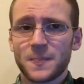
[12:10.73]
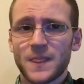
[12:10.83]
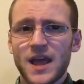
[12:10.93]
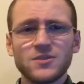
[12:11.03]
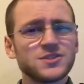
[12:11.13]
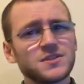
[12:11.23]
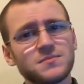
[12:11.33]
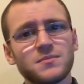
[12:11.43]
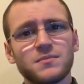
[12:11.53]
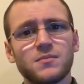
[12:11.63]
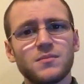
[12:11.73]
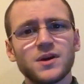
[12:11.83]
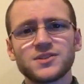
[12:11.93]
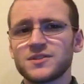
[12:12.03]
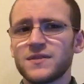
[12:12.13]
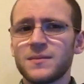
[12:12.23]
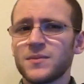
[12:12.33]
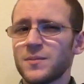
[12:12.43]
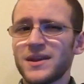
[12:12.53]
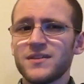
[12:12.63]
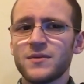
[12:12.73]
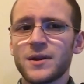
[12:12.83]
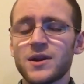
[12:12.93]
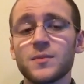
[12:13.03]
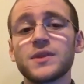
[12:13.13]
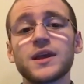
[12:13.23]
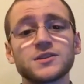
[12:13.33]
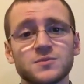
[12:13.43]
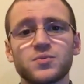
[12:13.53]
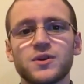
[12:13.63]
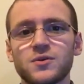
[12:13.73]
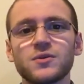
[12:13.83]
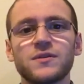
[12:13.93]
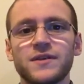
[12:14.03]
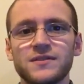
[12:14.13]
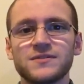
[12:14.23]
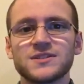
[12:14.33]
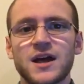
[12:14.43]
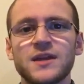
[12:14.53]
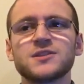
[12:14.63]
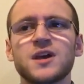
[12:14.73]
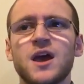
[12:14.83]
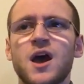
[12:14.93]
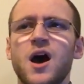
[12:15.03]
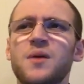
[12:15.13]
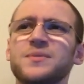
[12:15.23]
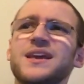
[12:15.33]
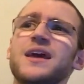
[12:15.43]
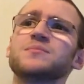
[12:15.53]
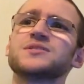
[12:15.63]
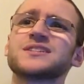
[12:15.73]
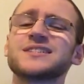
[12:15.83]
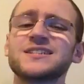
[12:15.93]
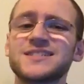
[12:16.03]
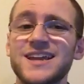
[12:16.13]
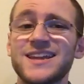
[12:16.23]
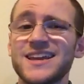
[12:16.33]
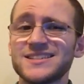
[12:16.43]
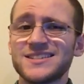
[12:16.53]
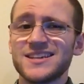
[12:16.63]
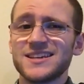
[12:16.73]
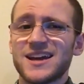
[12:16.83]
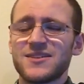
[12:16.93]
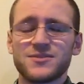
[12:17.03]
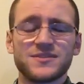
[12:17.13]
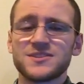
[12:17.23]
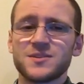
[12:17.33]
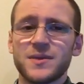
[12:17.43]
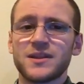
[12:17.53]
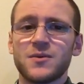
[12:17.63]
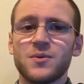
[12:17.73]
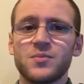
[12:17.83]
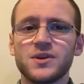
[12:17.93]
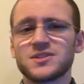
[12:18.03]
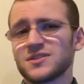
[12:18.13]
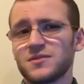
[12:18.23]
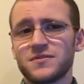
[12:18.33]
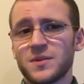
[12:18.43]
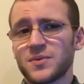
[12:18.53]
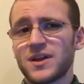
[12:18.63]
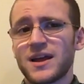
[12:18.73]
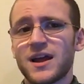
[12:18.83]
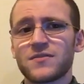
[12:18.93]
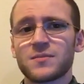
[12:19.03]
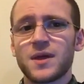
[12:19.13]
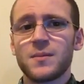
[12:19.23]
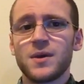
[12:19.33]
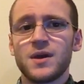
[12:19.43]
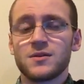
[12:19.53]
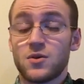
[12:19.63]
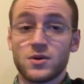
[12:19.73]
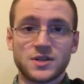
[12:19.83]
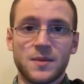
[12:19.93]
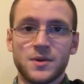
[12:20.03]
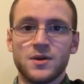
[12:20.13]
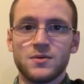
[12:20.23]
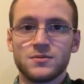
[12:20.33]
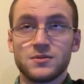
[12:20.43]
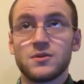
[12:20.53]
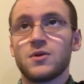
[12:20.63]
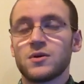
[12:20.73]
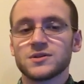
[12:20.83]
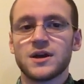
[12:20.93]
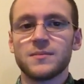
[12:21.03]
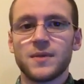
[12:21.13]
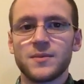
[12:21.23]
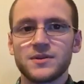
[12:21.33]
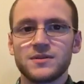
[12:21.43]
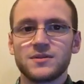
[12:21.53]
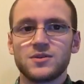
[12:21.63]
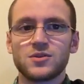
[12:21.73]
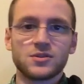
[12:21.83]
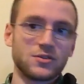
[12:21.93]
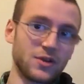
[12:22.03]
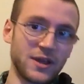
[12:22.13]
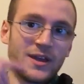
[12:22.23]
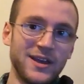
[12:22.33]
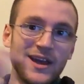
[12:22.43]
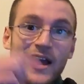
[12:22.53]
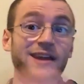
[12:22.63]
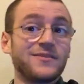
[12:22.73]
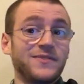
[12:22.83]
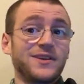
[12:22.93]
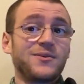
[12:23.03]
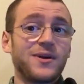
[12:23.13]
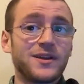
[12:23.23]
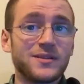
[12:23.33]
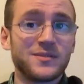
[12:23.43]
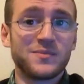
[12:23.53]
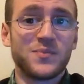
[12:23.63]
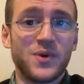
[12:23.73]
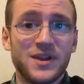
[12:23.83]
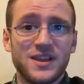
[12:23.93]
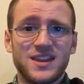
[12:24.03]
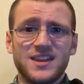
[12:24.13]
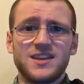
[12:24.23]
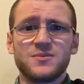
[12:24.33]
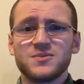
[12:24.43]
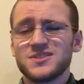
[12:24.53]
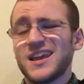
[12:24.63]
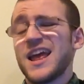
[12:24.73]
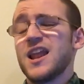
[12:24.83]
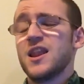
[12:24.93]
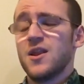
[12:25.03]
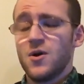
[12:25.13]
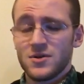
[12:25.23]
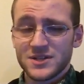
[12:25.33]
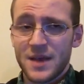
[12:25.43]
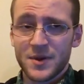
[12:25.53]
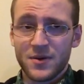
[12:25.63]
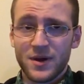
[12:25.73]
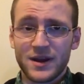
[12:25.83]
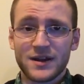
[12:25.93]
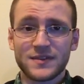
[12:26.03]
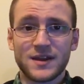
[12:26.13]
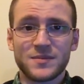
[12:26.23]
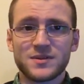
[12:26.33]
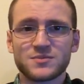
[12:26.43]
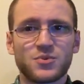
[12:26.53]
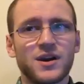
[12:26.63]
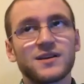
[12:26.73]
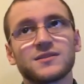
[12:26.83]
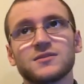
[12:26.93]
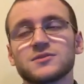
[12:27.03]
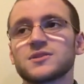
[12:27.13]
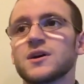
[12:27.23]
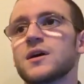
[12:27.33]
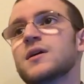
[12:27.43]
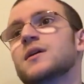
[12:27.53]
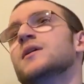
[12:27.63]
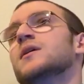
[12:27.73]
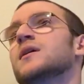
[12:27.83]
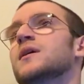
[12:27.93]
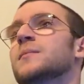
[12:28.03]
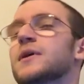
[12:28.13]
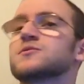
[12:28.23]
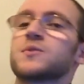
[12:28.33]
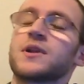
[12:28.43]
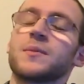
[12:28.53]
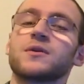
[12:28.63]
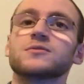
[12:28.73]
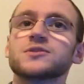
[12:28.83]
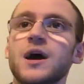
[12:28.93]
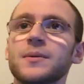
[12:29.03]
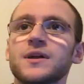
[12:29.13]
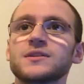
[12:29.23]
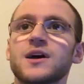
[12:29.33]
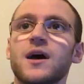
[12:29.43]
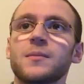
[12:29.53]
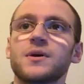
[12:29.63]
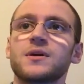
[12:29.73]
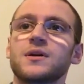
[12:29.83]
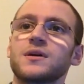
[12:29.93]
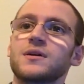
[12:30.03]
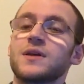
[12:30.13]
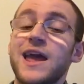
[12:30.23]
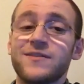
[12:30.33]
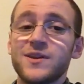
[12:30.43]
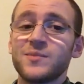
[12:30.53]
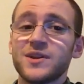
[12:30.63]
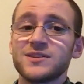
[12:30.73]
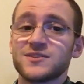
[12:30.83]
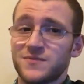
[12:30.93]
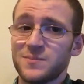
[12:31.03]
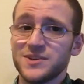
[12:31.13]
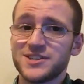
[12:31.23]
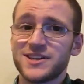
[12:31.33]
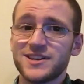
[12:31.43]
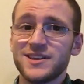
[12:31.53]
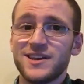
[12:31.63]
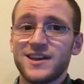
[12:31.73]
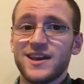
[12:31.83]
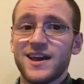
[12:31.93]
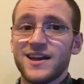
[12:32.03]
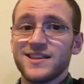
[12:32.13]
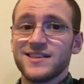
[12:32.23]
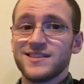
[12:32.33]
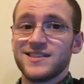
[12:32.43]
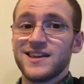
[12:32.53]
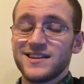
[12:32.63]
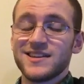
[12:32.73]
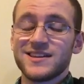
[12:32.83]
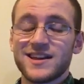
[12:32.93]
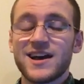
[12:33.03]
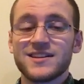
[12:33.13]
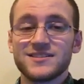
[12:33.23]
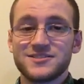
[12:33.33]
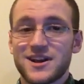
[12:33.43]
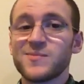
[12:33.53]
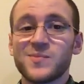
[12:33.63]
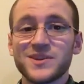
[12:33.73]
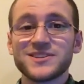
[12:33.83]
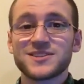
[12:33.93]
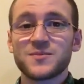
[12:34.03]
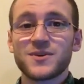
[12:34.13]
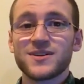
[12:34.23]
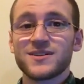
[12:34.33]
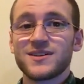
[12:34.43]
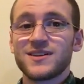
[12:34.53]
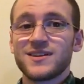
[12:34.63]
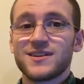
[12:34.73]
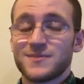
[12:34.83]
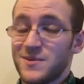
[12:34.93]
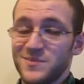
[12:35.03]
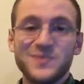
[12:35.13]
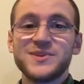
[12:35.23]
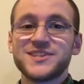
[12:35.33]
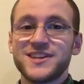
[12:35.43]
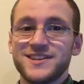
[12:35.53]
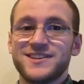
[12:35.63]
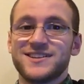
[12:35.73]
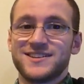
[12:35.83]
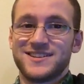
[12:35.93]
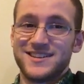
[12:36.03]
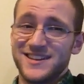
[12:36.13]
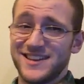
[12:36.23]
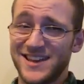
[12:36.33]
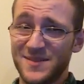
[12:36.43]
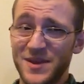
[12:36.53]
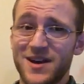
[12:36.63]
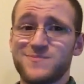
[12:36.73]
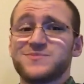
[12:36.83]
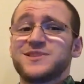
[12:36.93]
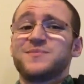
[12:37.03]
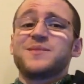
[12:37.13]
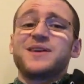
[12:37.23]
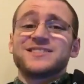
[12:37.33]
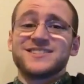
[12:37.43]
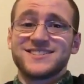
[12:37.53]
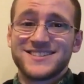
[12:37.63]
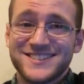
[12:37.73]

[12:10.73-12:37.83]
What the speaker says: I don't see much of them or many of them on here, but they got some pretty cool innovative designs. The M1610KZ, I don't know if they still make that one, but it's a little flipper that I got from them long time ago. Long time. I mean, you can look, I got a video on it, but it was a long time ago I got that. I mean, it was probably close to, I was working at my old job at that time. Hey, if anybody's from Michigan and they got job openings somewhere around mid-Michigan, hit me up. Send me a message.